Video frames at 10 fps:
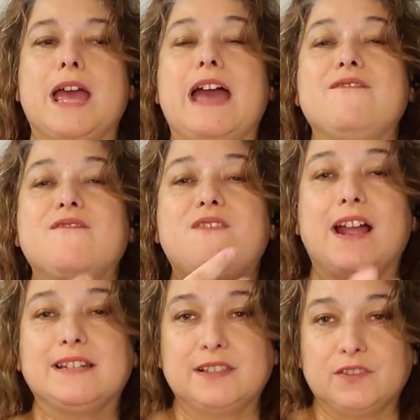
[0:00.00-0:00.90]
and
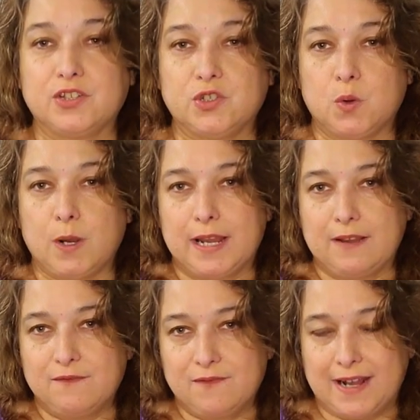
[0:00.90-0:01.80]
finding the joy
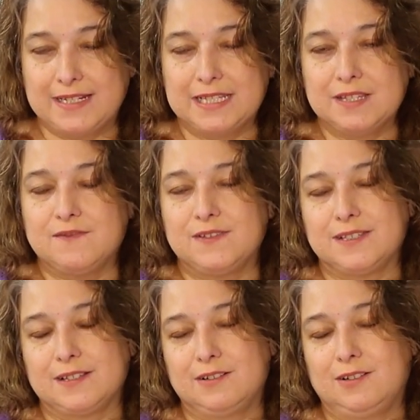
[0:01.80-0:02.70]
and finding the
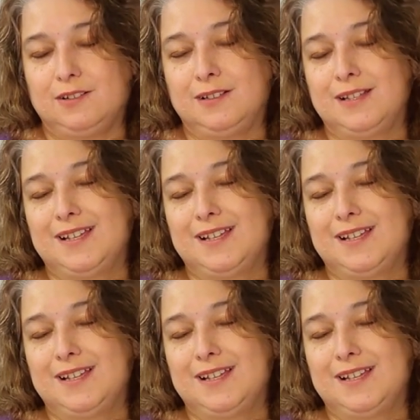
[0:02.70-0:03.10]
physical